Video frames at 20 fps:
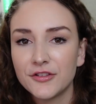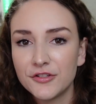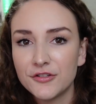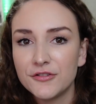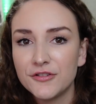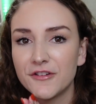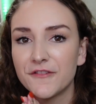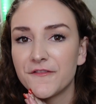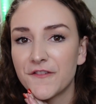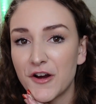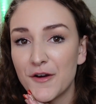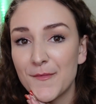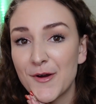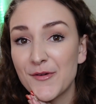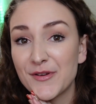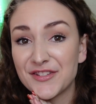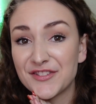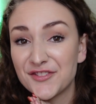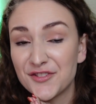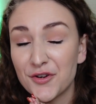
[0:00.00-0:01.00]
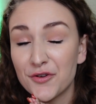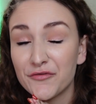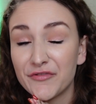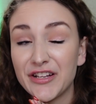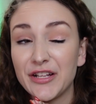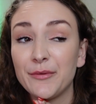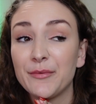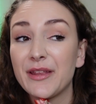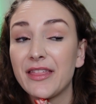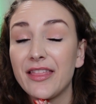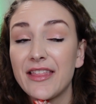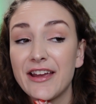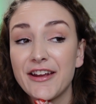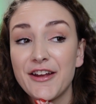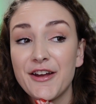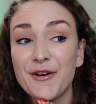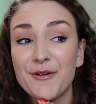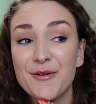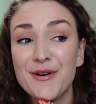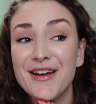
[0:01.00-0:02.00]
Dude, the FOMO is so real with
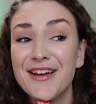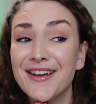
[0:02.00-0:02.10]
Lego.